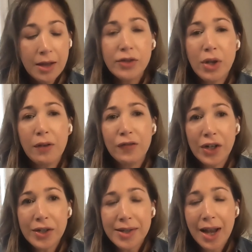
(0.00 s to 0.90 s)
So the
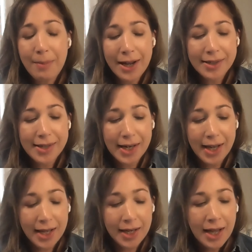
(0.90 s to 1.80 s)
first time I did
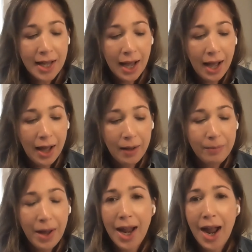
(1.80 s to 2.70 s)
it,
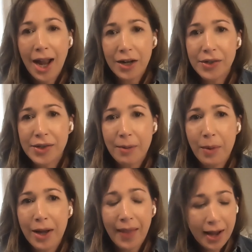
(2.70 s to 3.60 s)
I hired
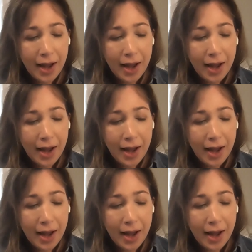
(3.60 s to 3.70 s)
someone